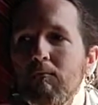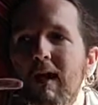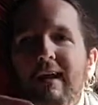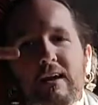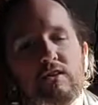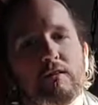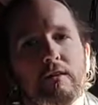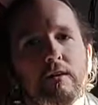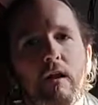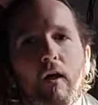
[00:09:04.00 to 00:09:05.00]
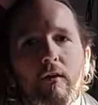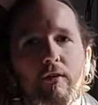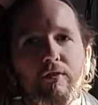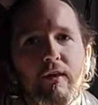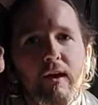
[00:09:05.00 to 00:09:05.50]
I make it just another
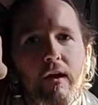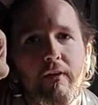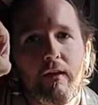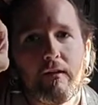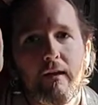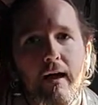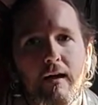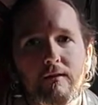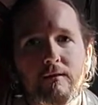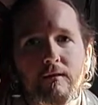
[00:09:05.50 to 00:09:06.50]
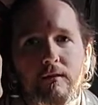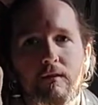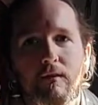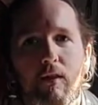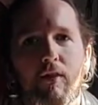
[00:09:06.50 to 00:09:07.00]
thing on the list
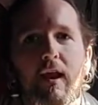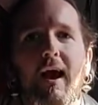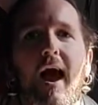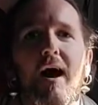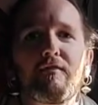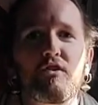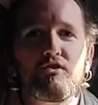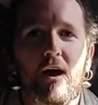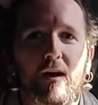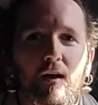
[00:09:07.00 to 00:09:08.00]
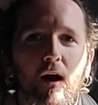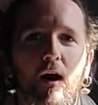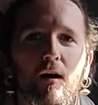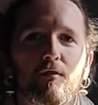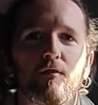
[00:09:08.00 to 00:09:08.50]
that I have to check
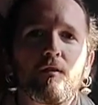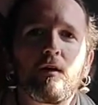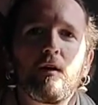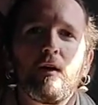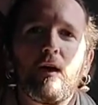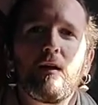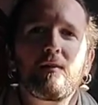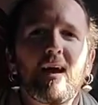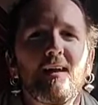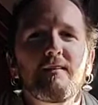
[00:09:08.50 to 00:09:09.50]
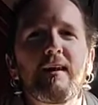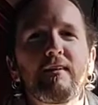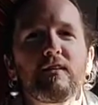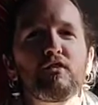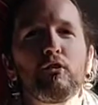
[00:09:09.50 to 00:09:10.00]
off, it kind of
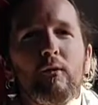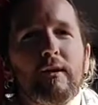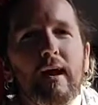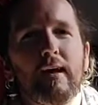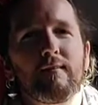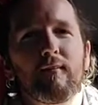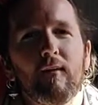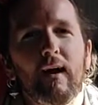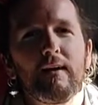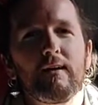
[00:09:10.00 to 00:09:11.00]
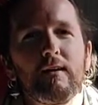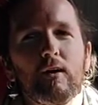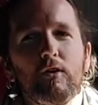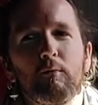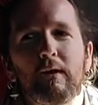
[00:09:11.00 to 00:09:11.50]
takes the joy out of it, right?
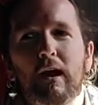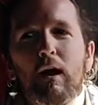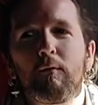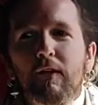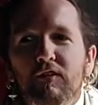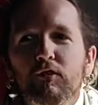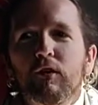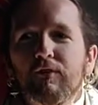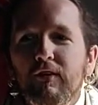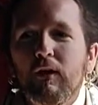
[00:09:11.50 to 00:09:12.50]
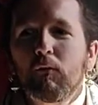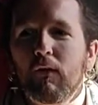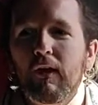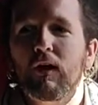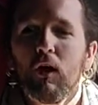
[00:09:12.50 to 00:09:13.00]
You become in this sort of thing
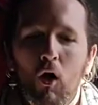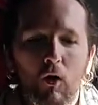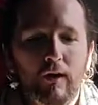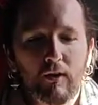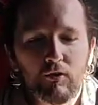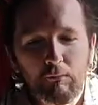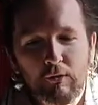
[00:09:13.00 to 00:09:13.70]
where like, okay, so